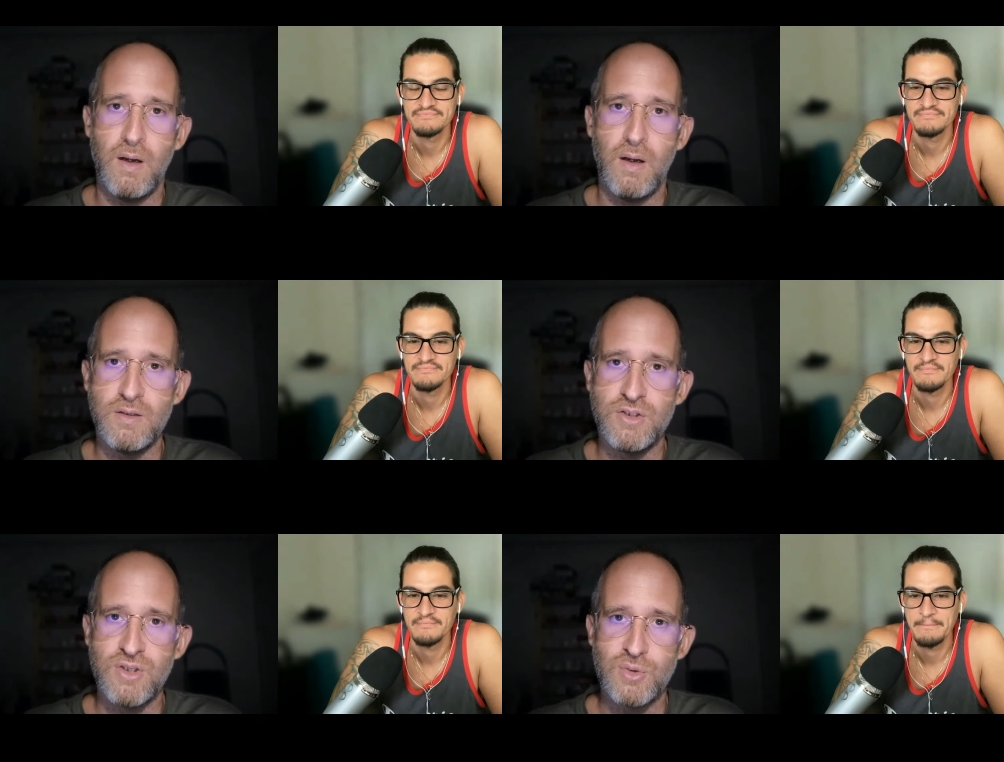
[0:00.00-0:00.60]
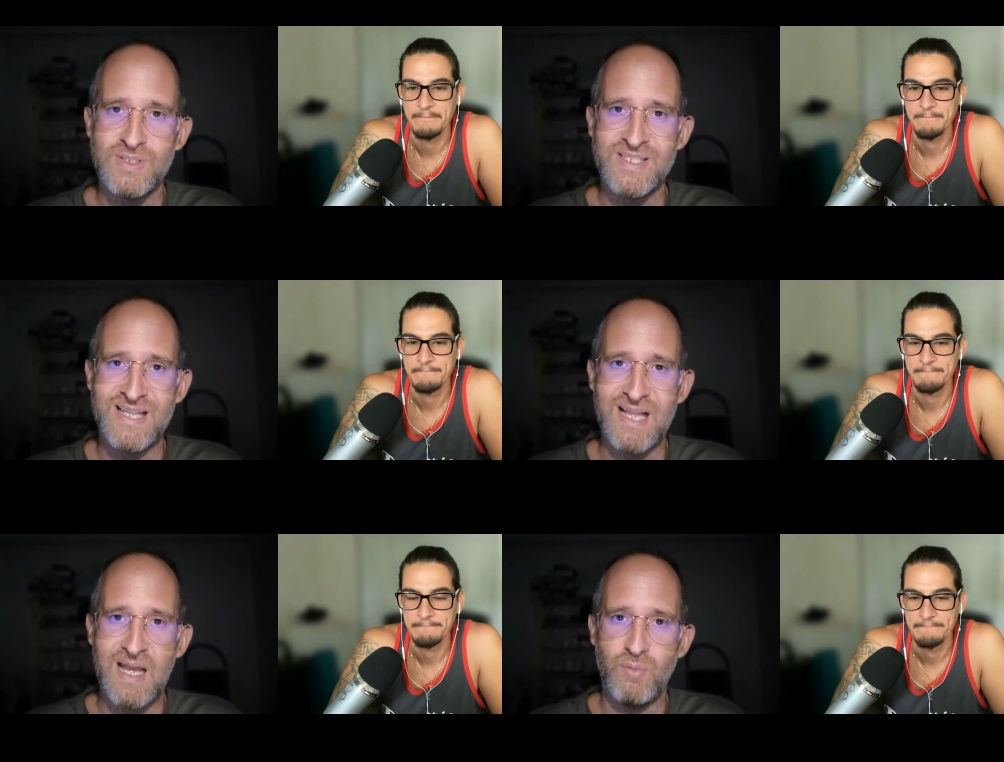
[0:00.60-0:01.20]
Speaker 1: on Joshua's
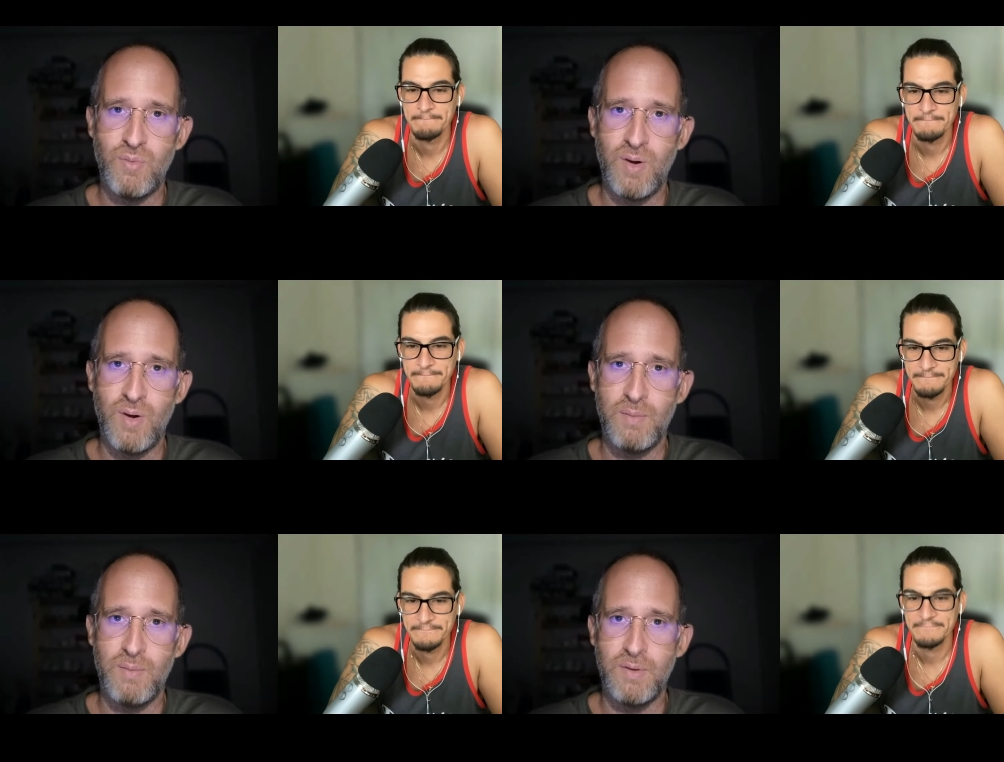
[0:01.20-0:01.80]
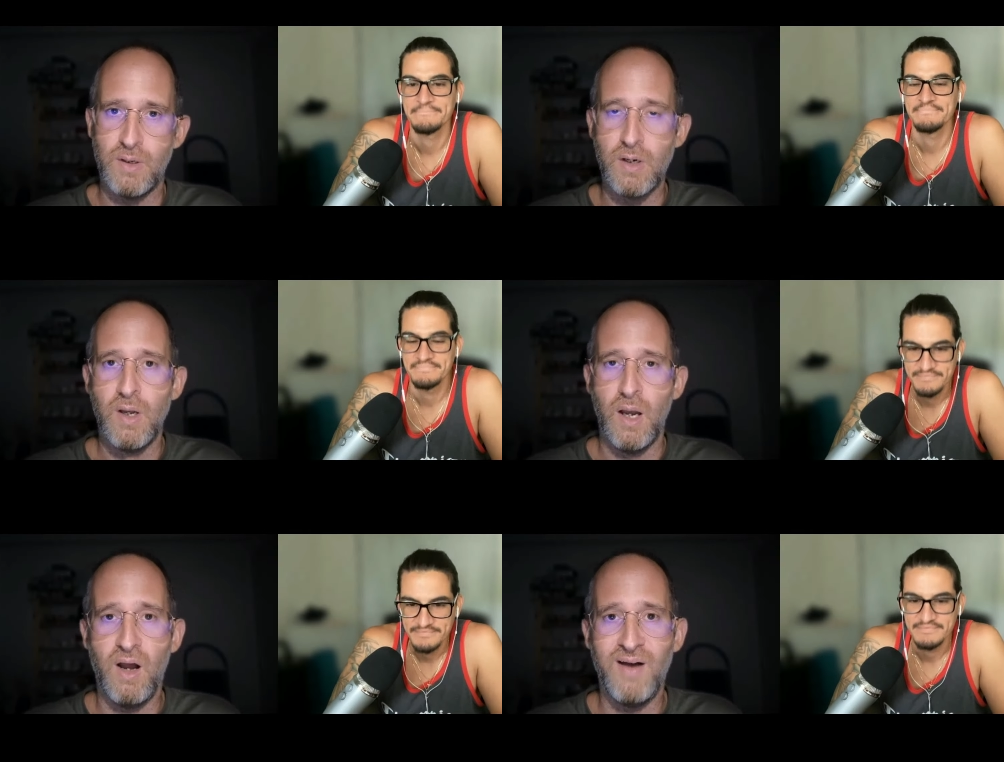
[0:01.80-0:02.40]
live webinar, uh,
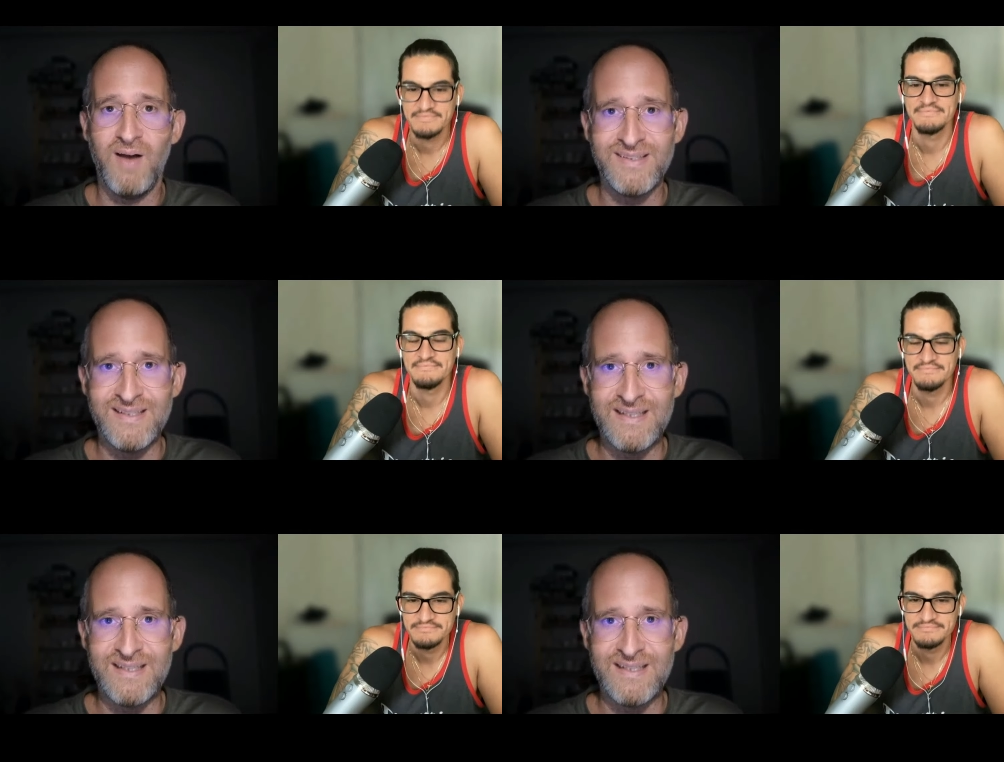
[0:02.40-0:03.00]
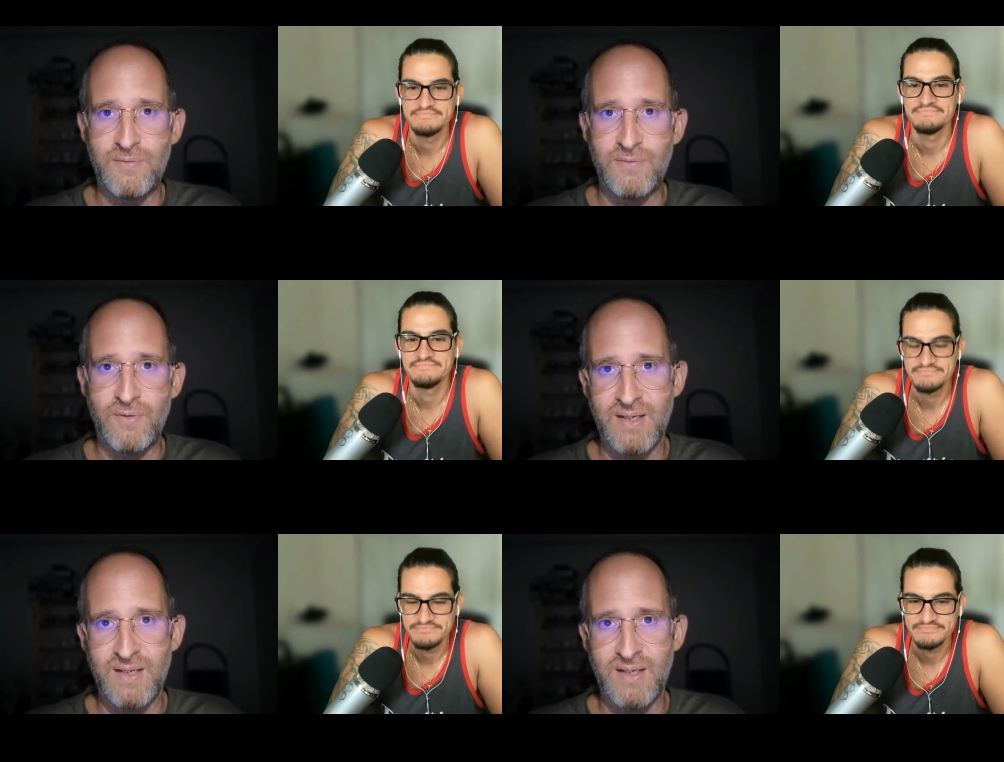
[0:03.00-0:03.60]
I'll have a link for
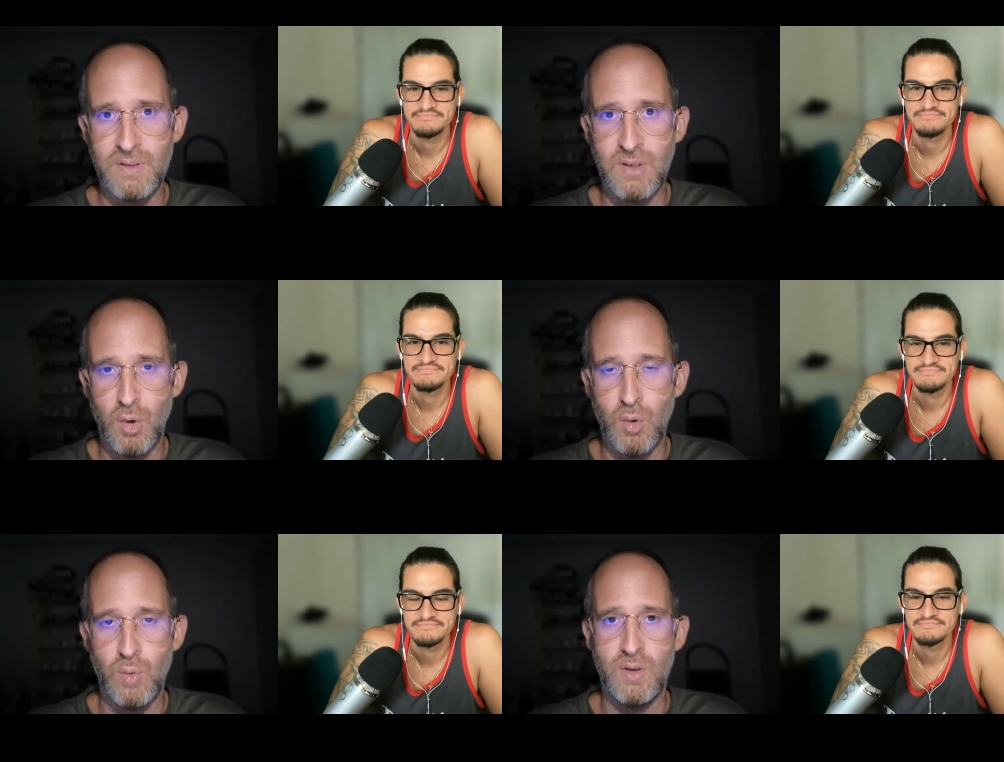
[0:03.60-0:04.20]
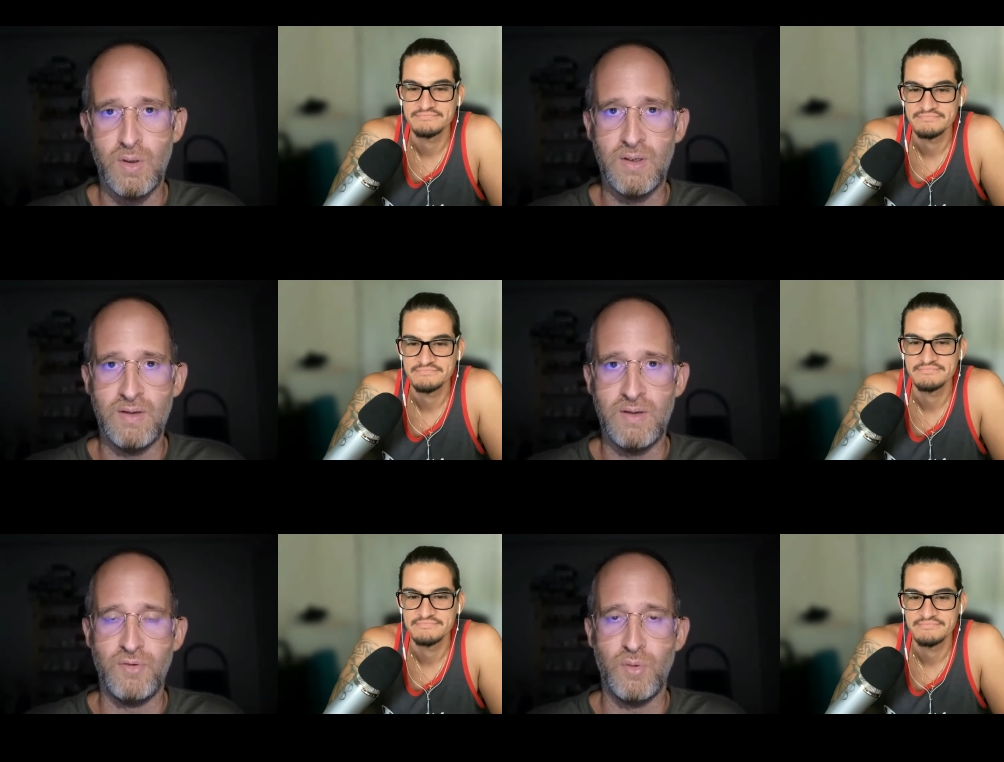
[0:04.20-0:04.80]
that below uh, if
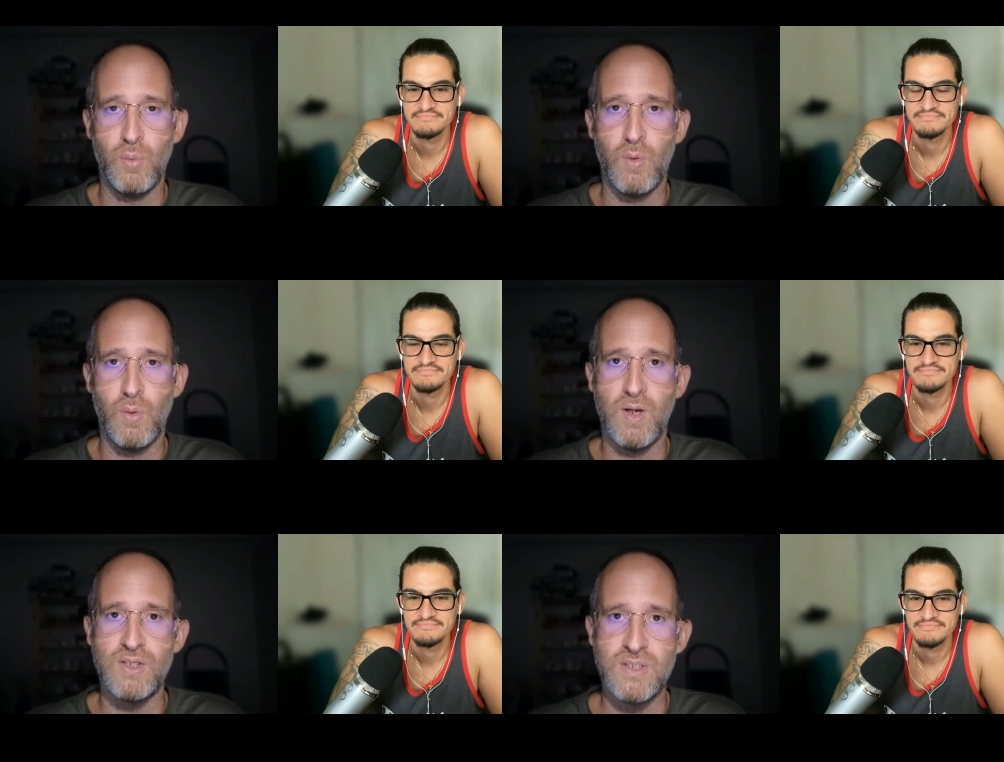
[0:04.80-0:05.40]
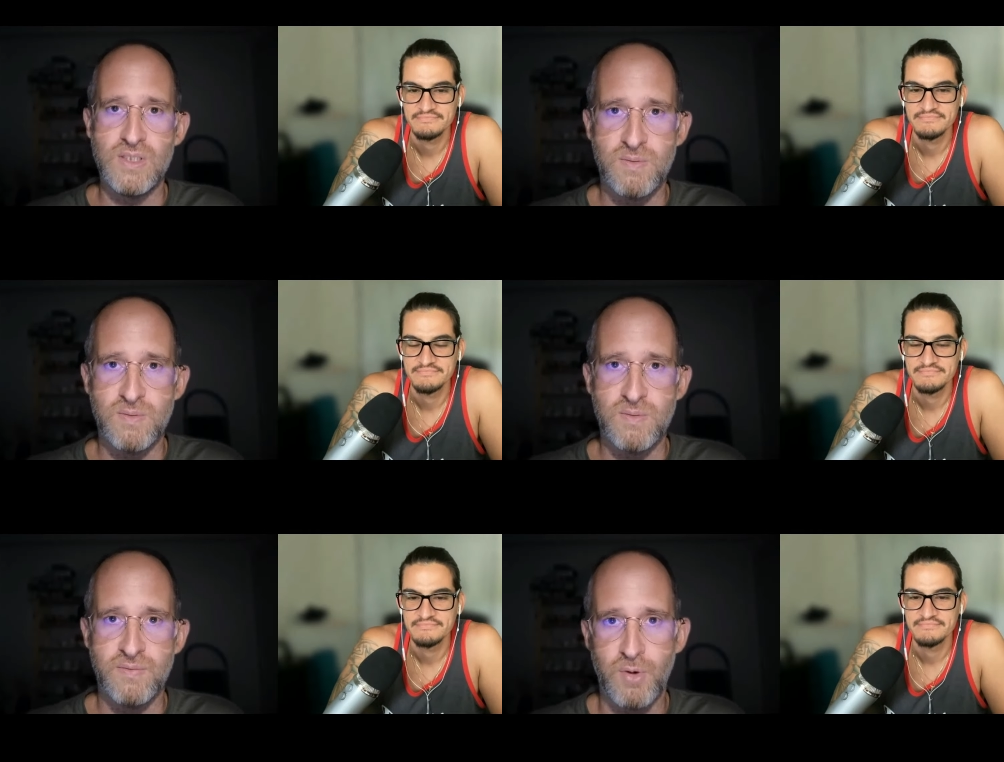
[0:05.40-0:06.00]
you're watching this before
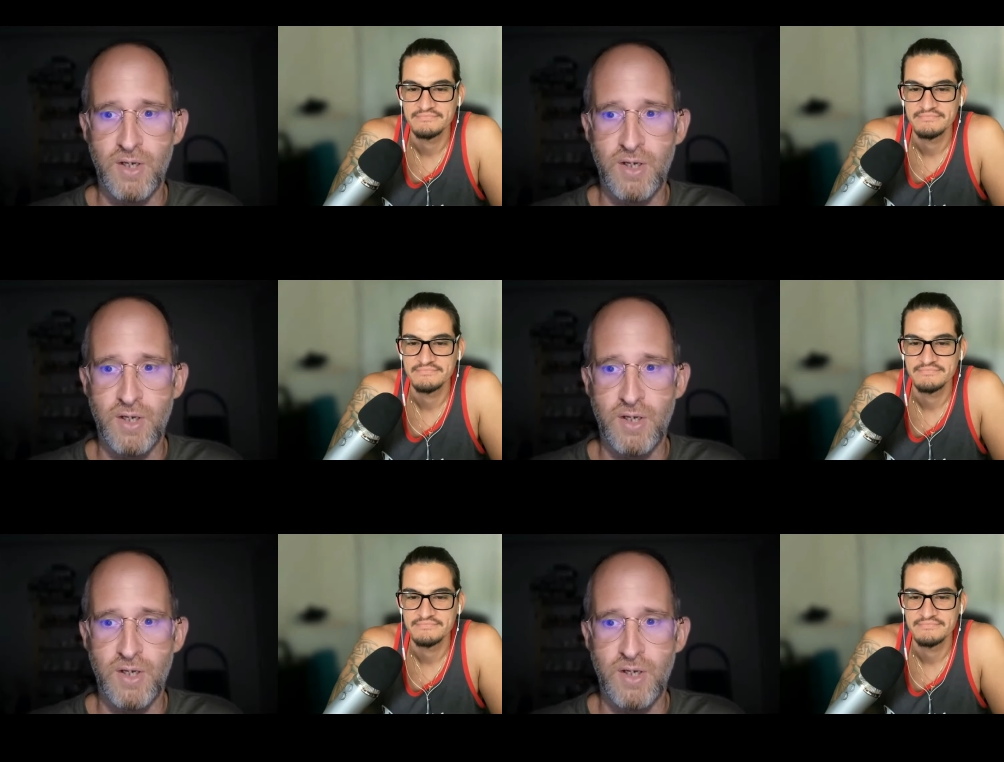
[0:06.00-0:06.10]
the